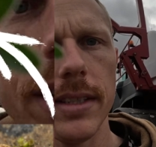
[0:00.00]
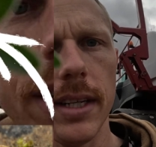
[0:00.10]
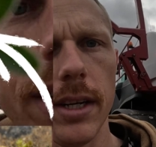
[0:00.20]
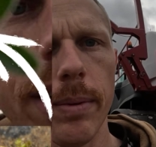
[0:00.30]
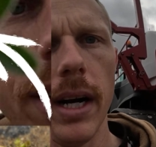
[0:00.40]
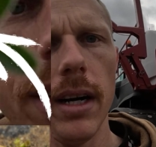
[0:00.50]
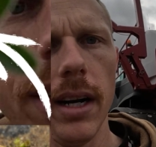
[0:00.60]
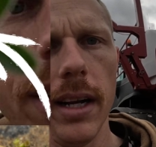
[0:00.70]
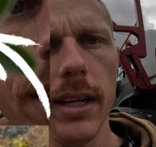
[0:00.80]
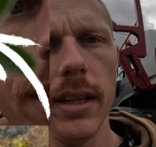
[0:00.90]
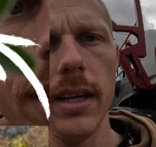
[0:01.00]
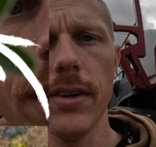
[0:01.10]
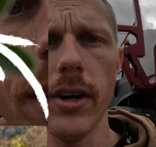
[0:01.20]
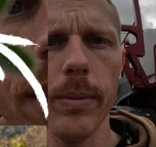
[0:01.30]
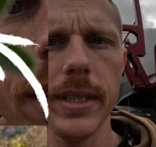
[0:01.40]
So apparently the
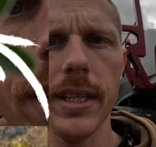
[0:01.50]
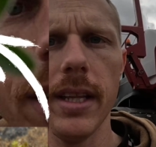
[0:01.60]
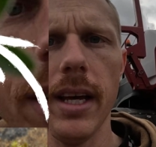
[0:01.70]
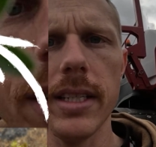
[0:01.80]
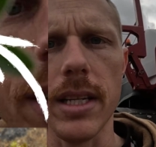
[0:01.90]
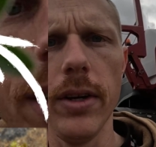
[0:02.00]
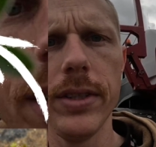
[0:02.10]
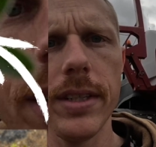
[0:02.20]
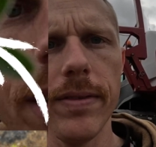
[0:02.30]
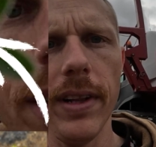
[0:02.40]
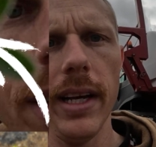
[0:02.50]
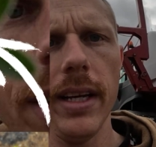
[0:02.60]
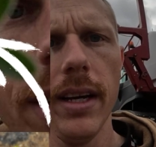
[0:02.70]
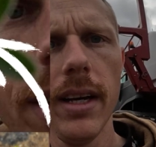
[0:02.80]
agronomist said that's lucerne flea,